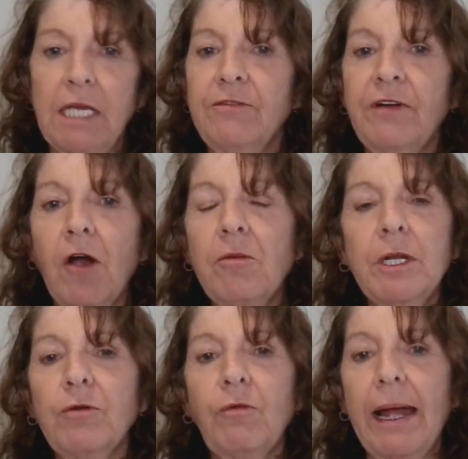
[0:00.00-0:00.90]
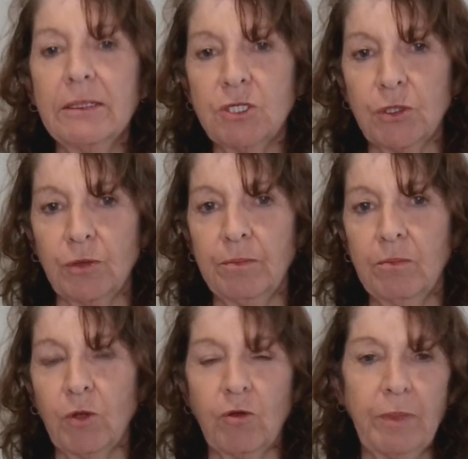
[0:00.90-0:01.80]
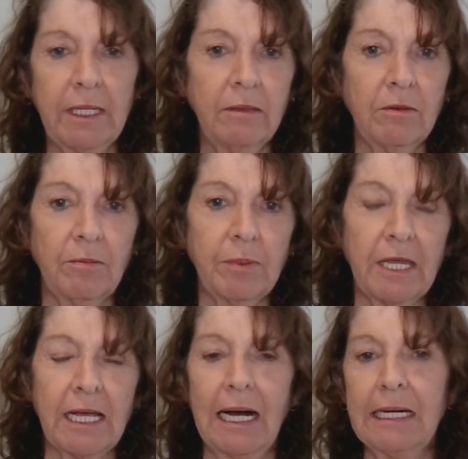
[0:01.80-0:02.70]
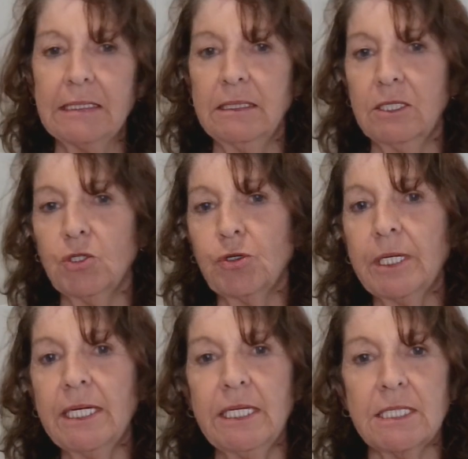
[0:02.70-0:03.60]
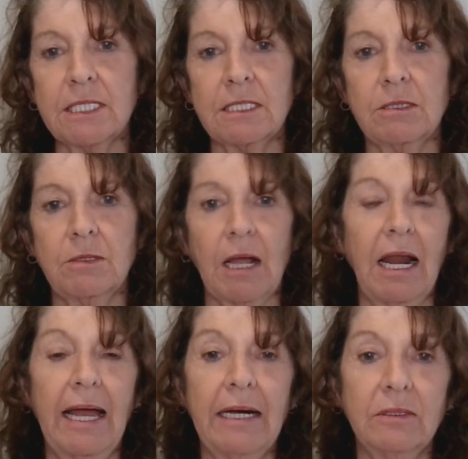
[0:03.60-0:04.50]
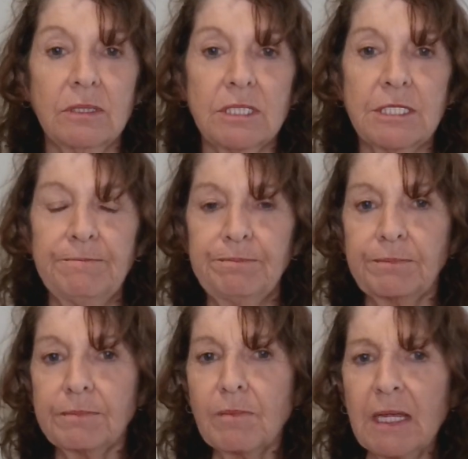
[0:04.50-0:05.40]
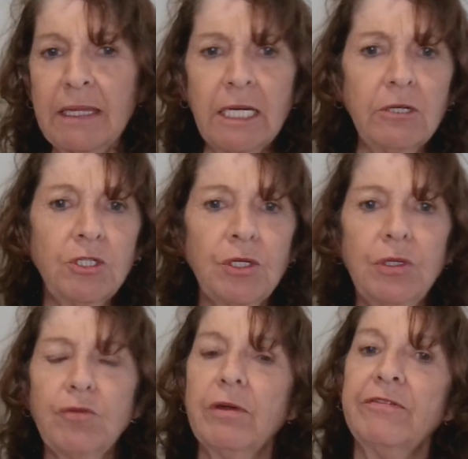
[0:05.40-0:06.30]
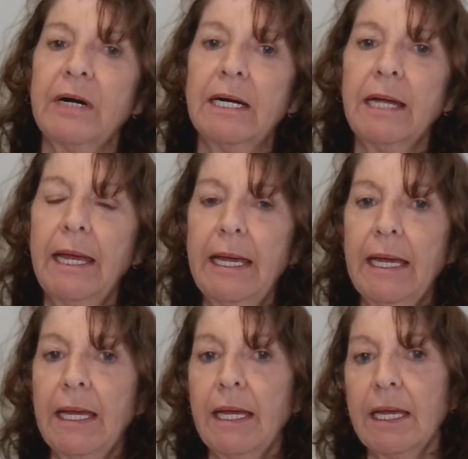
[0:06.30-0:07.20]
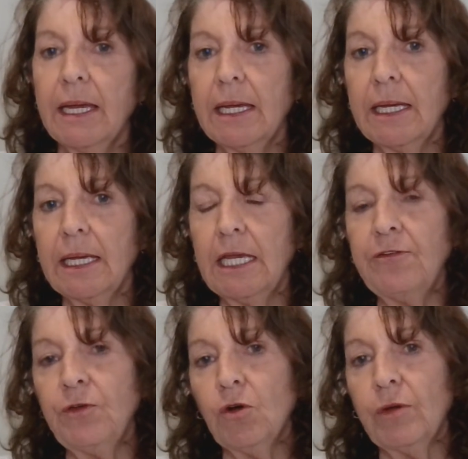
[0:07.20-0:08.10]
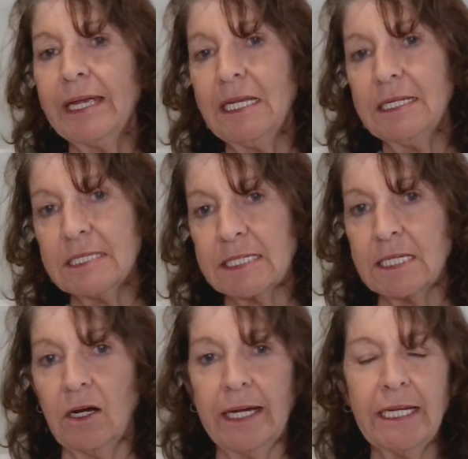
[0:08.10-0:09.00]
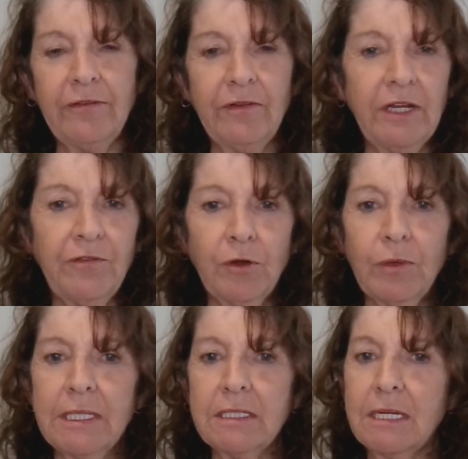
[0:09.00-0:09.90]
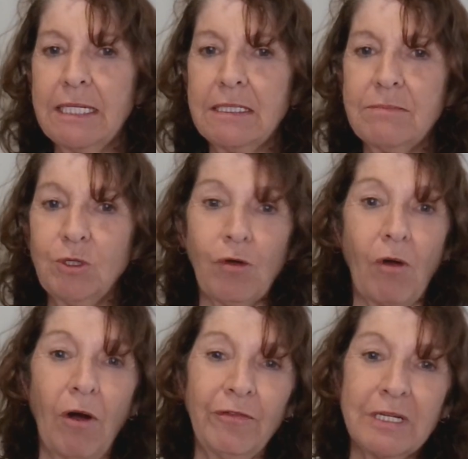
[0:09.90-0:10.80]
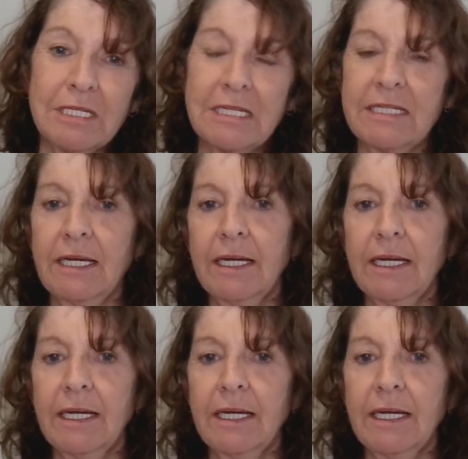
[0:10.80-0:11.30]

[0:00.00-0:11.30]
the environment around you, whether it be the garden, the trees, the clouds, the ocean, the river. If you're inside, even if you're in your office,